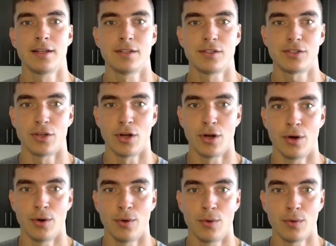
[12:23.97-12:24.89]

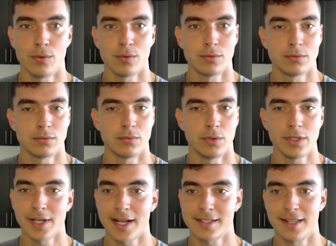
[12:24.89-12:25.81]
So what
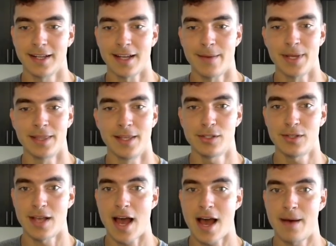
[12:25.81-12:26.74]
do you guys think? I mean,
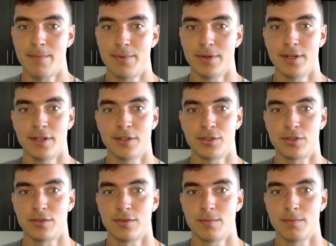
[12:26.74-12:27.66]
this app
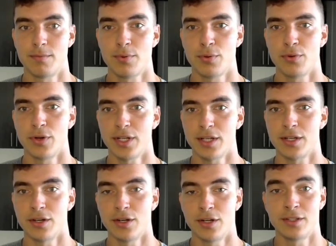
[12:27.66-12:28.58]
is pretty
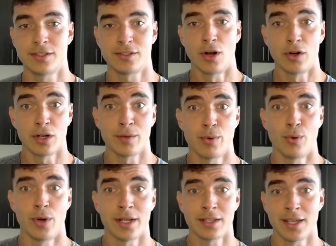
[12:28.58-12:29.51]
good starting
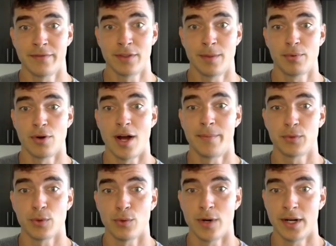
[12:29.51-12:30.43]
point given the
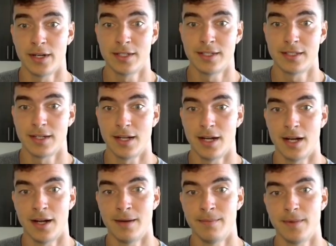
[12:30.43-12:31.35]
prompt we wanted,
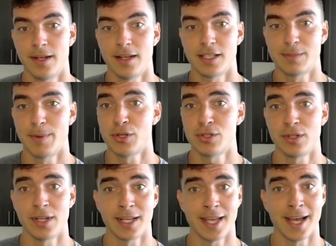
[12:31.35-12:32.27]

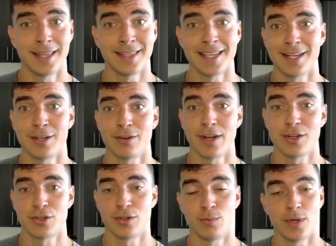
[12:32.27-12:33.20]
especially, again, the
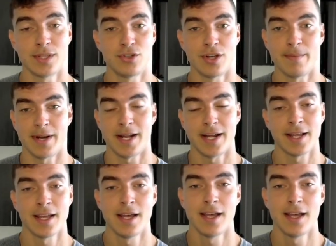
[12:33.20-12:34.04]
integration with Gemini.